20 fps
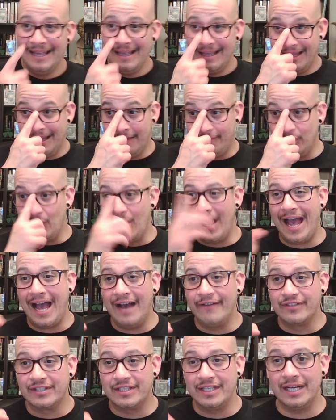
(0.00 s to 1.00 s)
If you
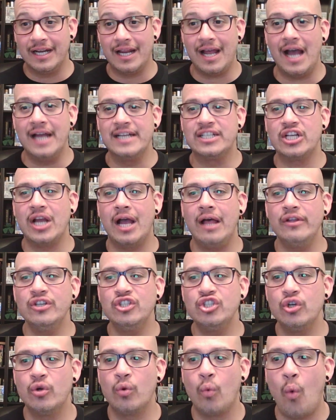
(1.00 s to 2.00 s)
have seen it, I
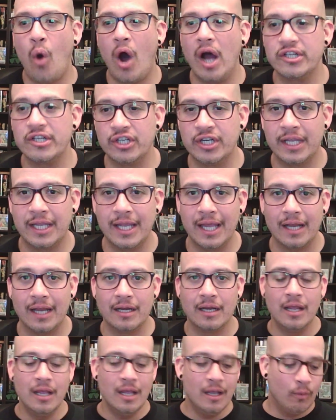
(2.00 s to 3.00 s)
challenge you to watch it
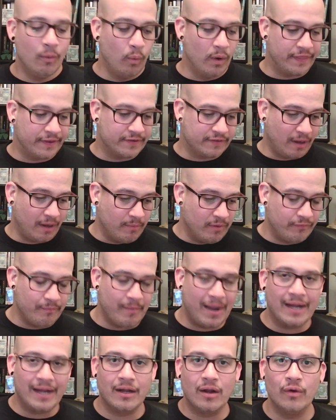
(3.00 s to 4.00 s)
again with some of
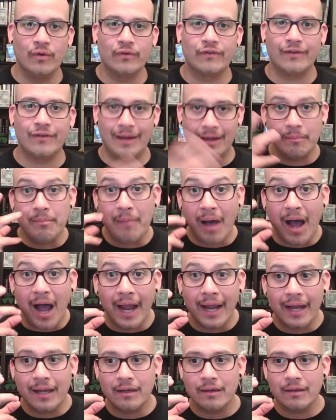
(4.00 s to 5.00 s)
my notes in
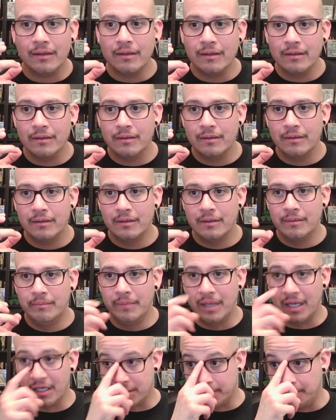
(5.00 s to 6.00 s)
mind,
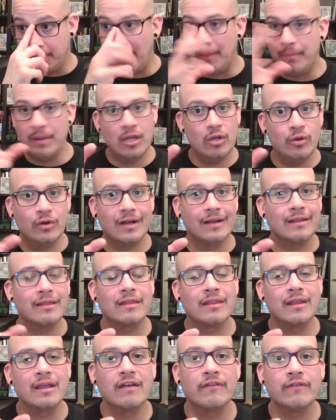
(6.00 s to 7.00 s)
because maybe you
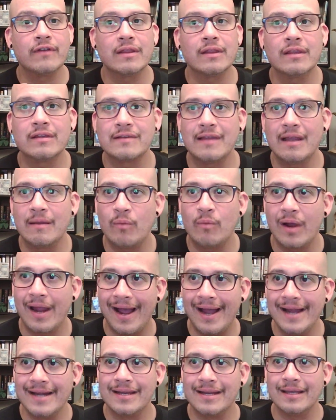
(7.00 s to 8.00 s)
didn't think of it the same way
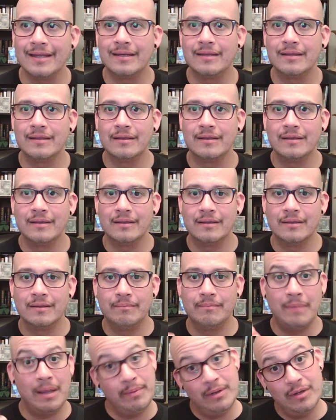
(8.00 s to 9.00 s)
I did.
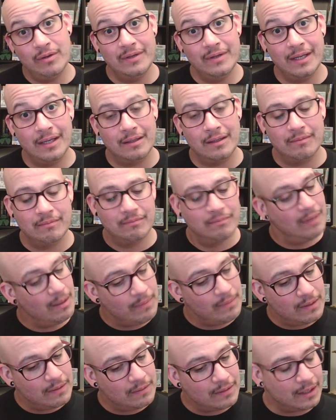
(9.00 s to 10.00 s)
Maybe you did.
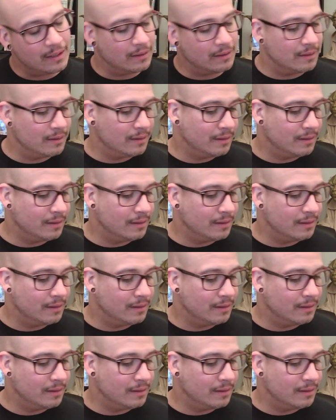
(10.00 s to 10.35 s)
Maybe you did.